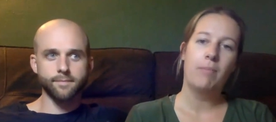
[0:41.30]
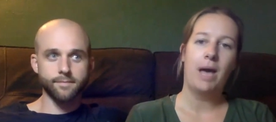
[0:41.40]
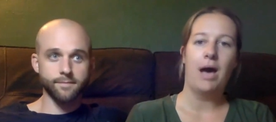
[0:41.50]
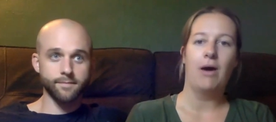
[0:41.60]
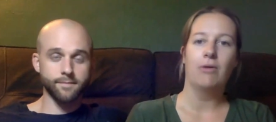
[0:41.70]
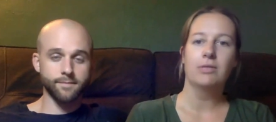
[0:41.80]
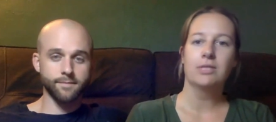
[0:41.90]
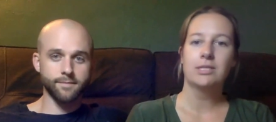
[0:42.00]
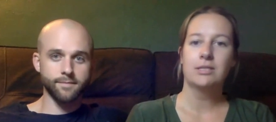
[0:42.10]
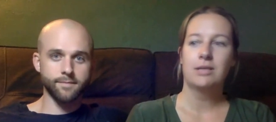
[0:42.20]
Speaker 1: about
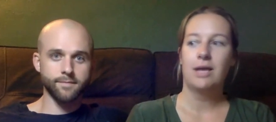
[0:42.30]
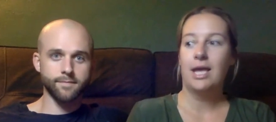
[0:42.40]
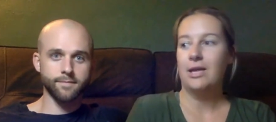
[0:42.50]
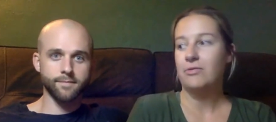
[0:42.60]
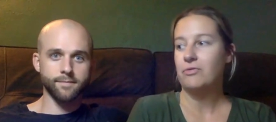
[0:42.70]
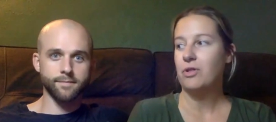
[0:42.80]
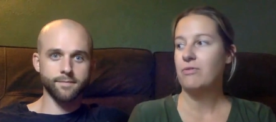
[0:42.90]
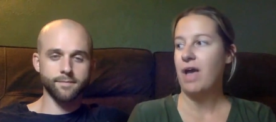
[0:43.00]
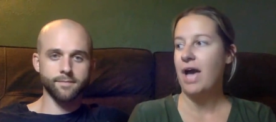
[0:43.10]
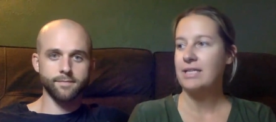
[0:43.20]
a handful
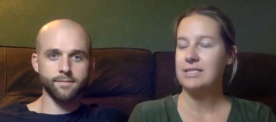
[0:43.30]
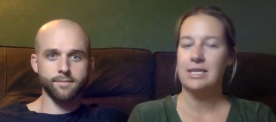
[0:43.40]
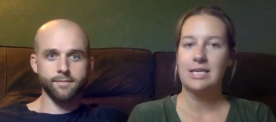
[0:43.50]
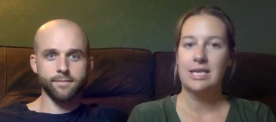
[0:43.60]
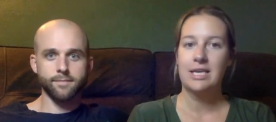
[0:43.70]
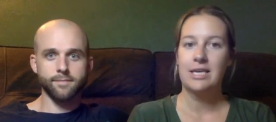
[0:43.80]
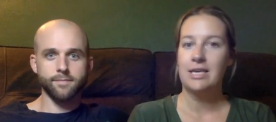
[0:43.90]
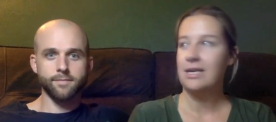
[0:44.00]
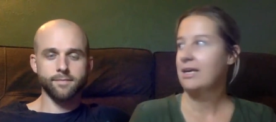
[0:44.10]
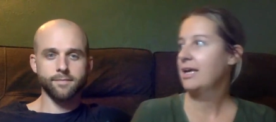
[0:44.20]
of hacks that
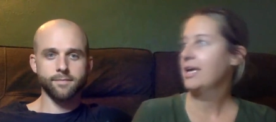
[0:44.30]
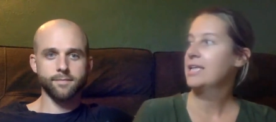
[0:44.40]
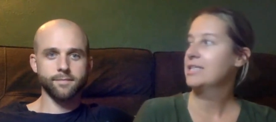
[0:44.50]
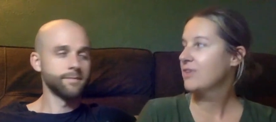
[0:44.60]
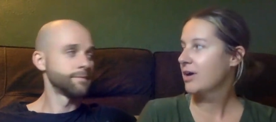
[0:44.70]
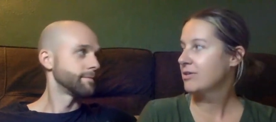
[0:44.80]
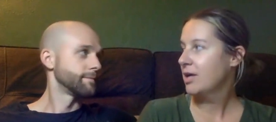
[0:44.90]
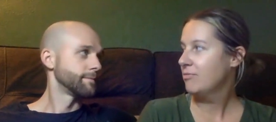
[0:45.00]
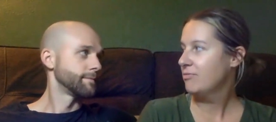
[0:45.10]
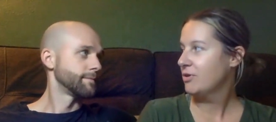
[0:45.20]
he, I guess, found
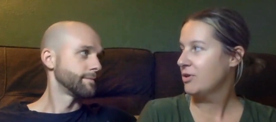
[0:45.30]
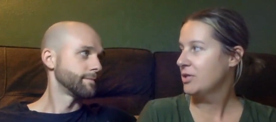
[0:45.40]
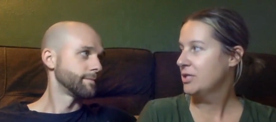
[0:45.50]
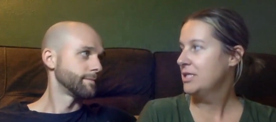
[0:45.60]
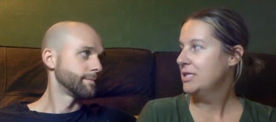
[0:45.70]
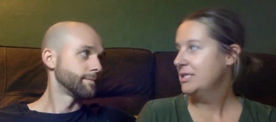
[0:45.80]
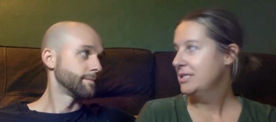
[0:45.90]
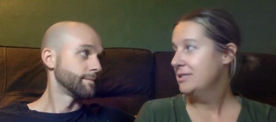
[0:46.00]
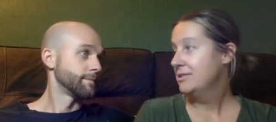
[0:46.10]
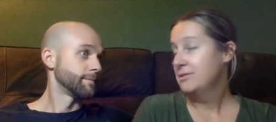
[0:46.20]
helpful.
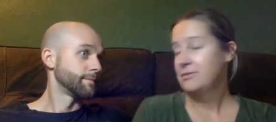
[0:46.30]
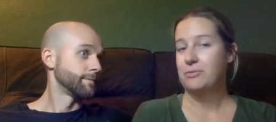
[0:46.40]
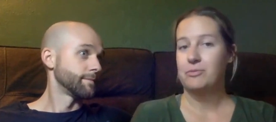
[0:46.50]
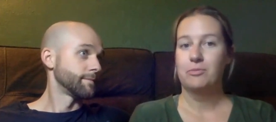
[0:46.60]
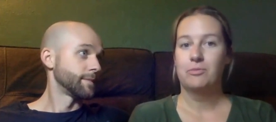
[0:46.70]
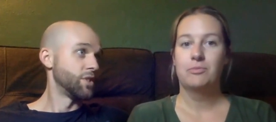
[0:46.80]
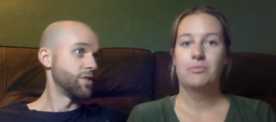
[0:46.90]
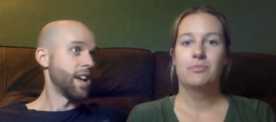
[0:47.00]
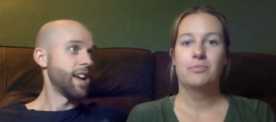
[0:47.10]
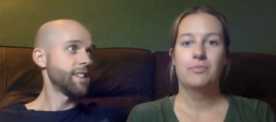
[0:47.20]
Speaker 2: Do
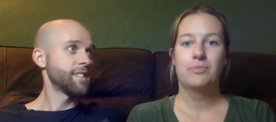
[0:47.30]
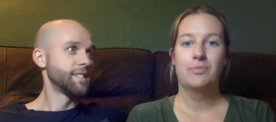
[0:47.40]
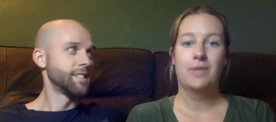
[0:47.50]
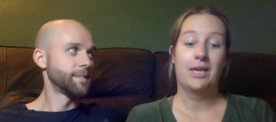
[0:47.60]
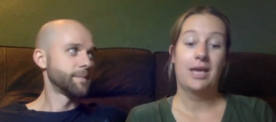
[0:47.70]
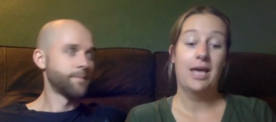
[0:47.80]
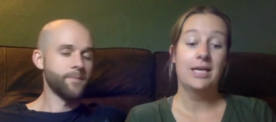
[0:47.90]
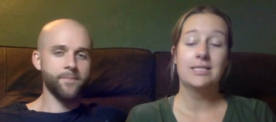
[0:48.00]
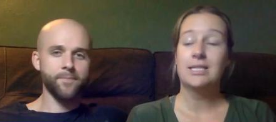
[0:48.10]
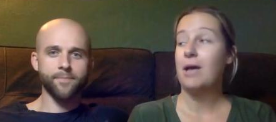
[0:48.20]
you guess?
Speaker 1: I
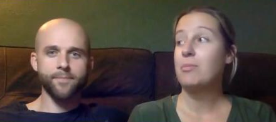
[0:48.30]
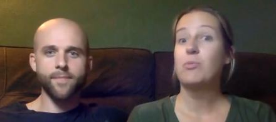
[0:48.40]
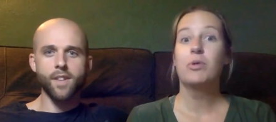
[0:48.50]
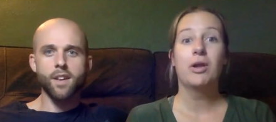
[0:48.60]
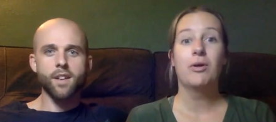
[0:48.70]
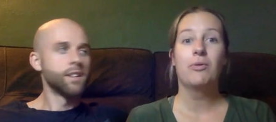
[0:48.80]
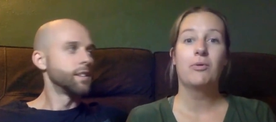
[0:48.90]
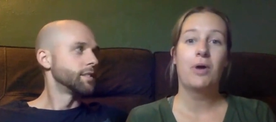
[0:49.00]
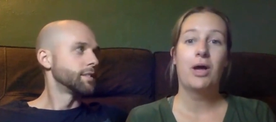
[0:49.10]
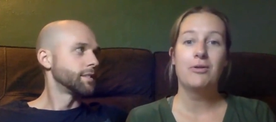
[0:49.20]
guess. I mean, we don't,
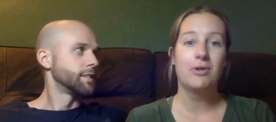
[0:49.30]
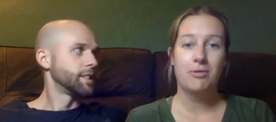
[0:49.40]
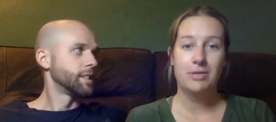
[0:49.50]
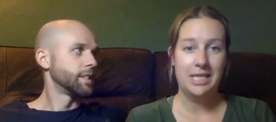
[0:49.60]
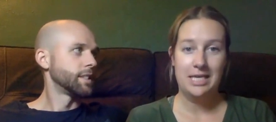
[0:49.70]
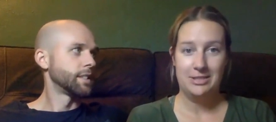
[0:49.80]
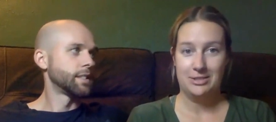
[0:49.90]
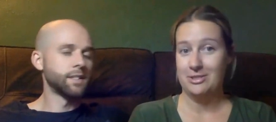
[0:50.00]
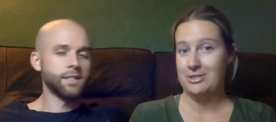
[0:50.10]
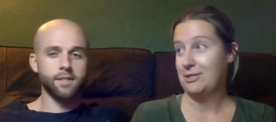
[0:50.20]
I don't know his
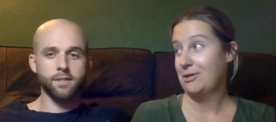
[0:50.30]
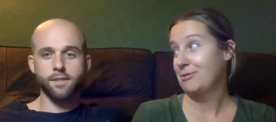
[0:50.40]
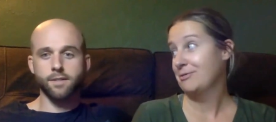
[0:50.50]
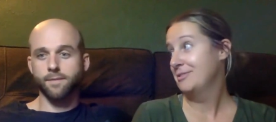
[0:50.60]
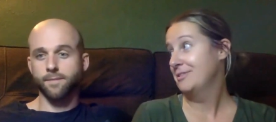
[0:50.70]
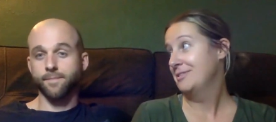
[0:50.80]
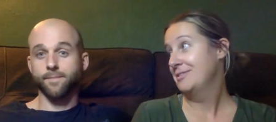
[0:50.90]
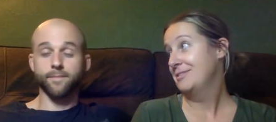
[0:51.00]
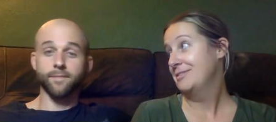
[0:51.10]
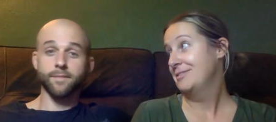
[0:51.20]
answer, So
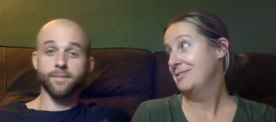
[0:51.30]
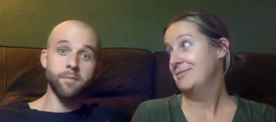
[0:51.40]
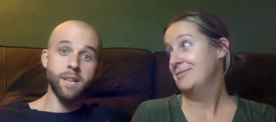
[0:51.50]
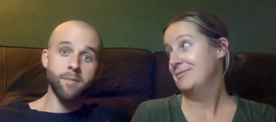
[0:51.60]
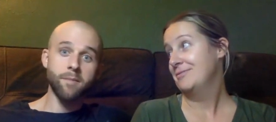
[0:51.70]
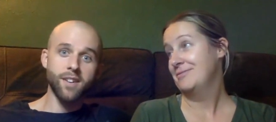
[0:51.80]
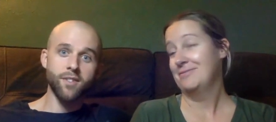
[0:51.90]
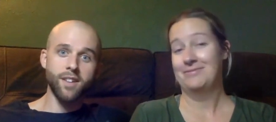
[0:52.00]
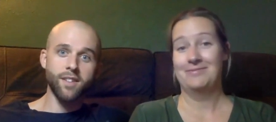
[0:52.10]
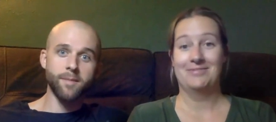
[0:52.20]
Speaker 2: sometimes I
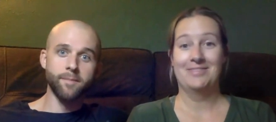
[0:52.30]
don't either.